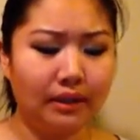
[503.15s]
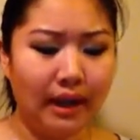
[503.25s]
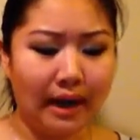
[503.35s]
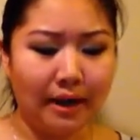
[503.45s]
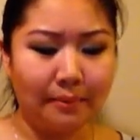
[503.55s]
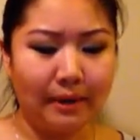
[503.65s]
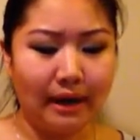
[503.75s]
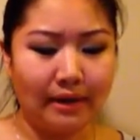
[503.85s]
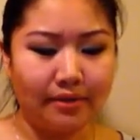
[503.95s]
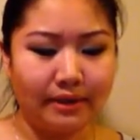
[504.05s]

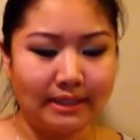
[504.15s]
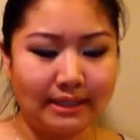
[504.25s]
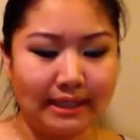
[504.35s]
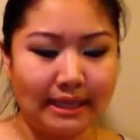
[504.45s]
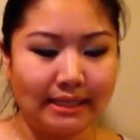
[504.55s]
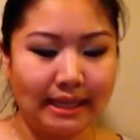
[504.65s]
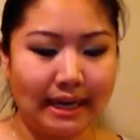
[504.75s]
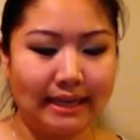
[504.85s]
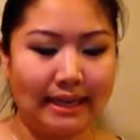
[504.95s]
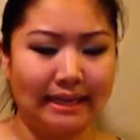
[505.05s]
The scent I
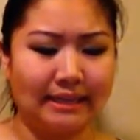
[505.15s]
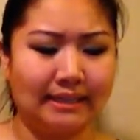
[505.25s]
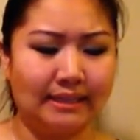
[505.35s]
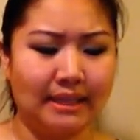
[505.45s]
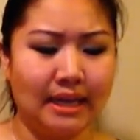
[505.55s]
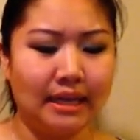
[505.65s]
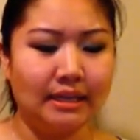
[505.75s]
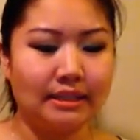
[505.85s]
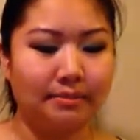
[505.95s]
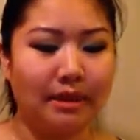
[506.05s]
get is
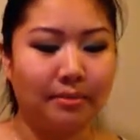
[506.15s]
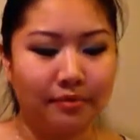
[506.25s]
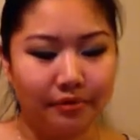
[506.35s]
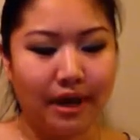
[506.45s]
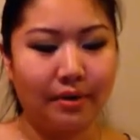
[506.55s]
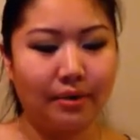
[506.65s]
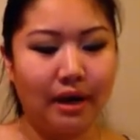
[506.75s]
some type of flower.